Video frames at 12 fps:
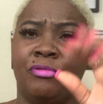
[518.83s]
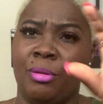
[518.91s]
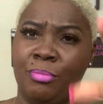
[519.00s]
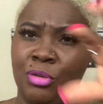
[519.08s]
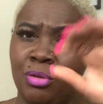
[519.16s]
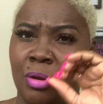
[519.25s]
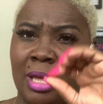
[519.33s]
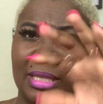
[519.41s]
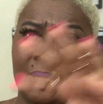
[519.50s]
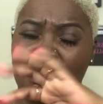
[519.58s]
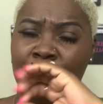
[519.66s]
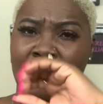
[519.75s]
from, you know, like
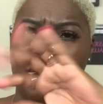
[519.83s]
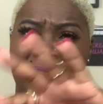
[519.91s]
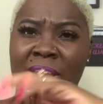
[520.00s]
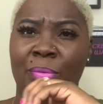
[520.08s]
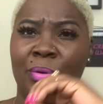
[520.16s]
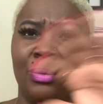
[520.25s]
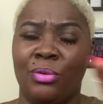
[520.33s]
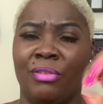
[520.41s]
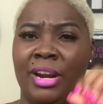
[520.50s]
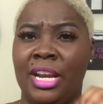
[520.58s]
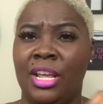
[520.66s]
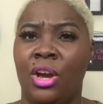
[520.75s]
the, whenever he went on the
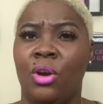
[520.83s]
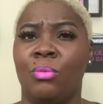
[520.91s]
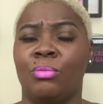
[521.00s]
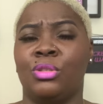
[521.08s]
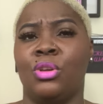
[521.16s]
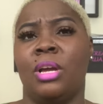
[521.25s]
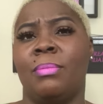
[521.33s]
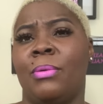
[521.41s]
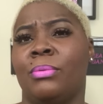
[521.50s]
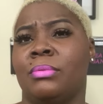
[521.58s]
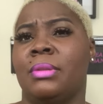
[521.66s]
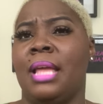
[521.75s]
radio and was talking about